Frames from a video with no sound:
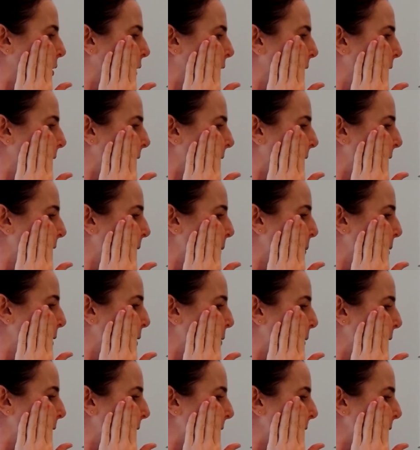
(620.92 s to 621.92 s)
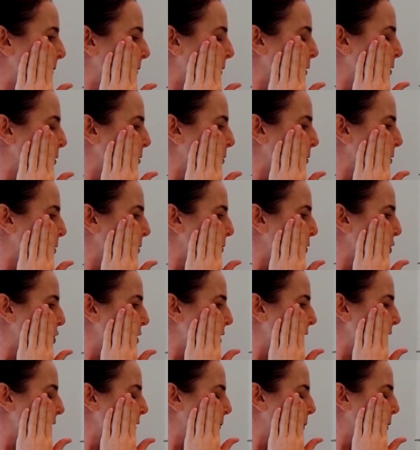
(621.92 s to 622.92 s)
And it can be quite difficult to
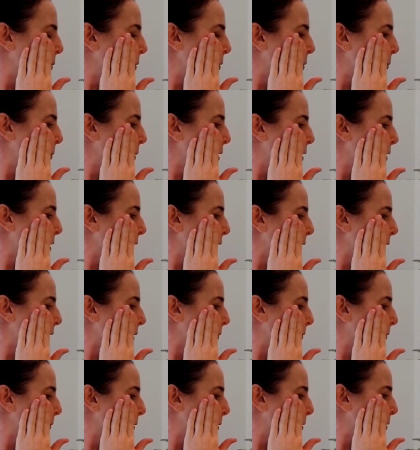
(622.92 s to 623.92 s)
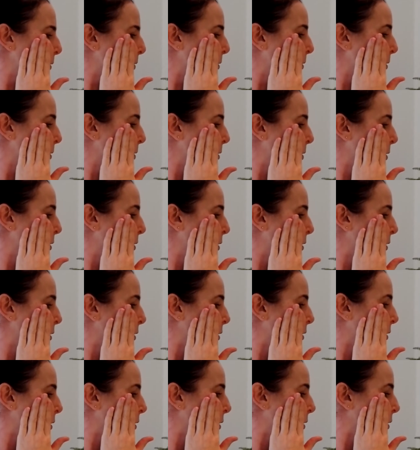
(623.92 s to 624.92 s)
achieve, but what we're looking for,
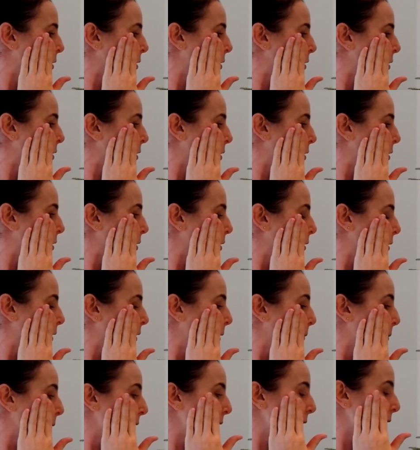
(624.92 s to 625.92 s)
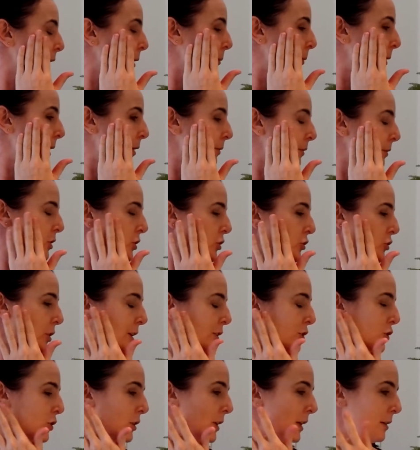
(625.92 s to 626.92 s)
I'm going to come out of the
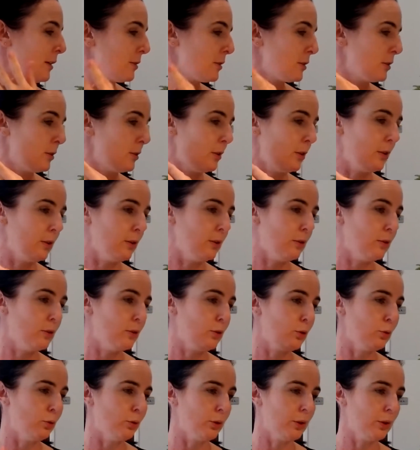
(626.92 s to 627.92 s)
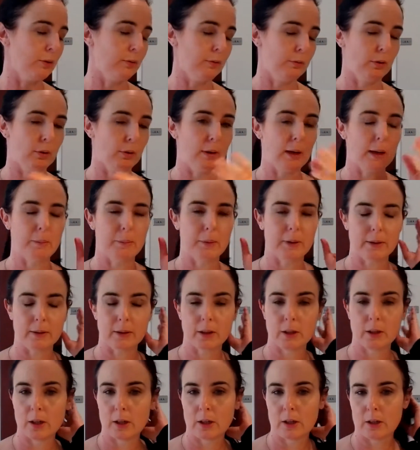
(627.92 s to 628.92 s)
stretch now to talk you through it,
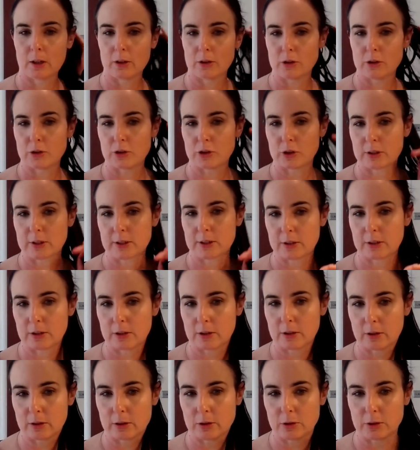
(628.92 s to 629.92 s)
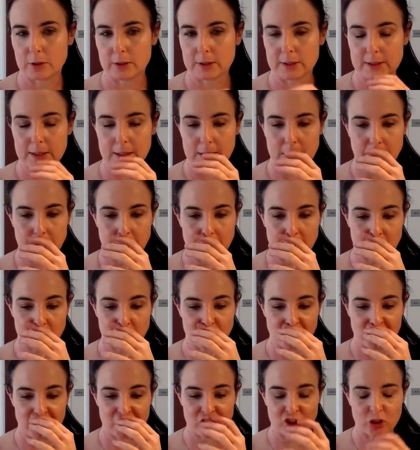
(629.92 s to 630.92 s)
but you continue in the
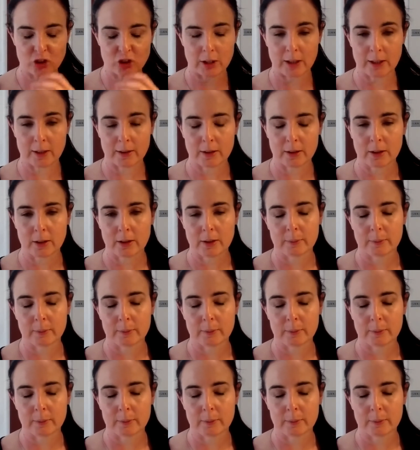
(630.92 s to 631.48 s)
stretch there.